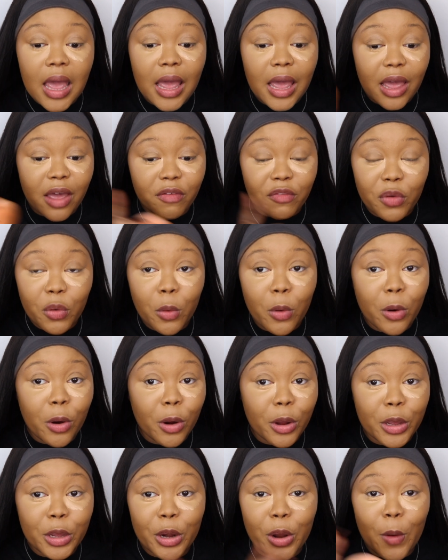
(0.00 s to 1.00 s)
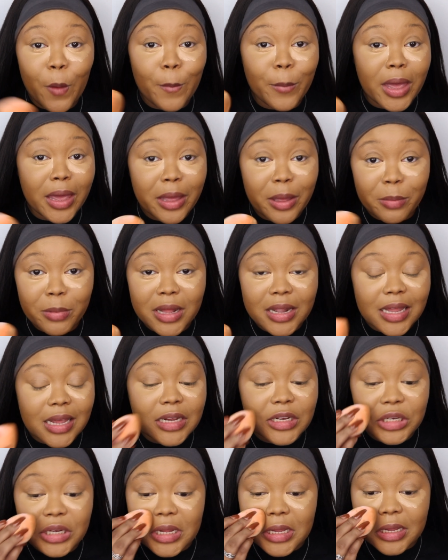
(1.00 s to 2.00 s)
if your makeup
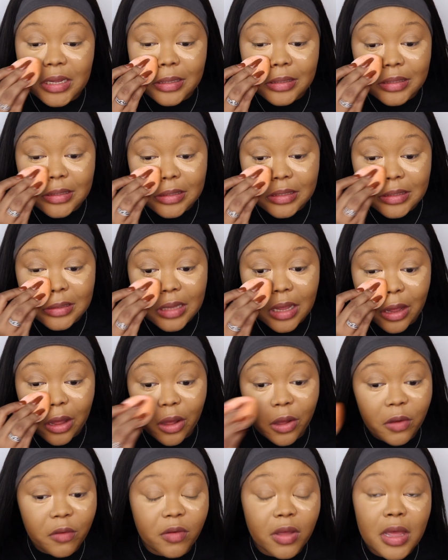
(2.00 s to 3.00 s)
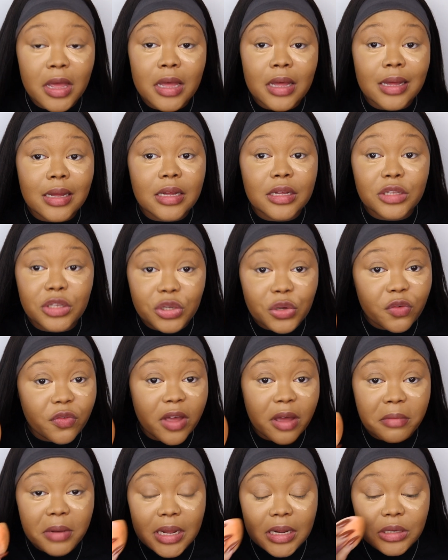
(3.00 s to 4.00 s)
collection consists of 2
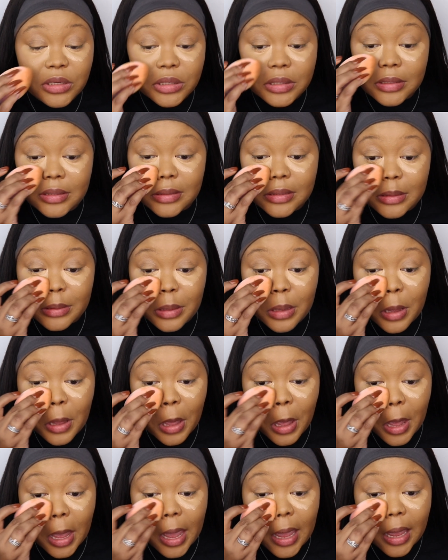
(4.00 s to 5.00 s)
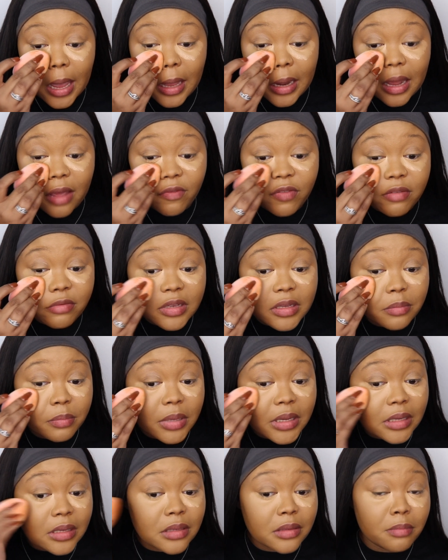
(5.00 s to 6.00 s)
foundations and a
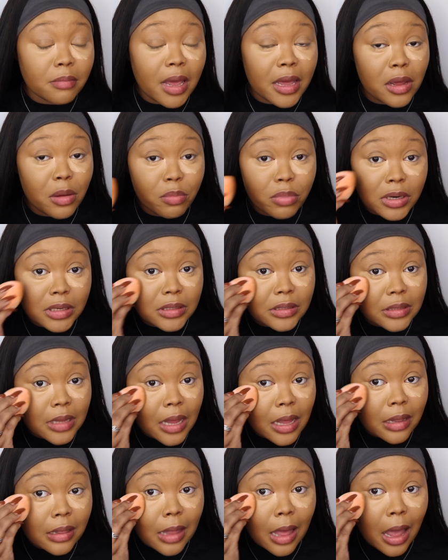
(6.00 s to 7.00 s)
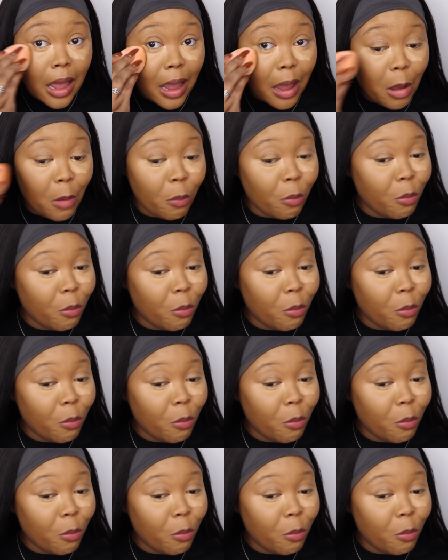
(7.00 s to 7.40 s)
15-piece makeup brush set, like